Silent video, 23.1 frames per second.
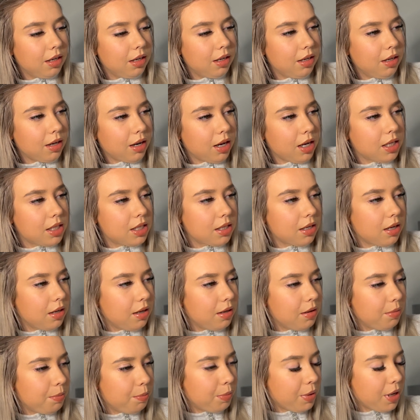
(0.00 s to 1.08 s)
nice
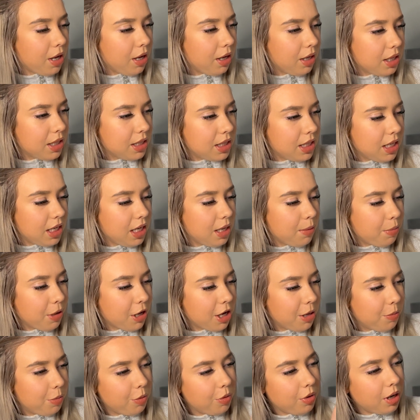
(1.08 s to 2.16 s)
burgundy,
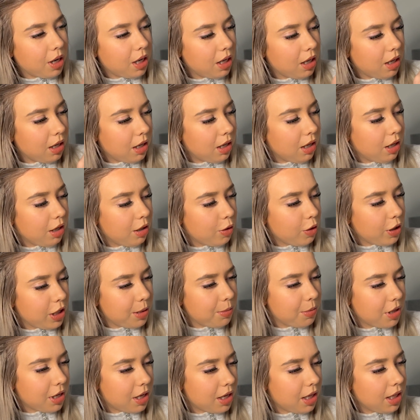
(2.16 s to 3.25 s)
purple colour, cream
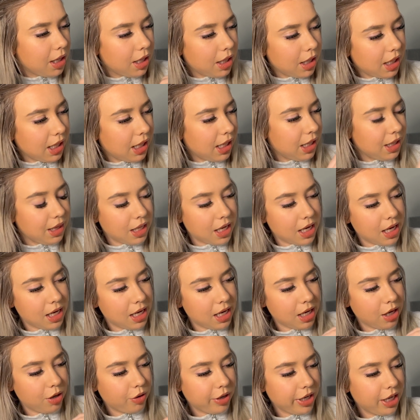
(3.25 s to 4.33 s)
colour, and then a
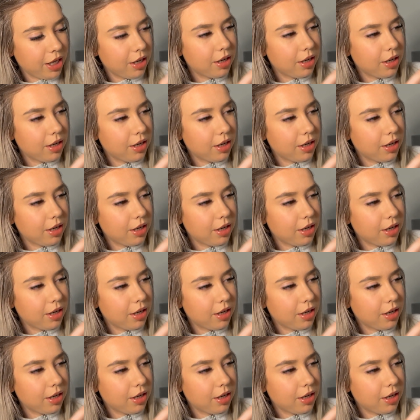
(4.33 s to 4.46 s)
green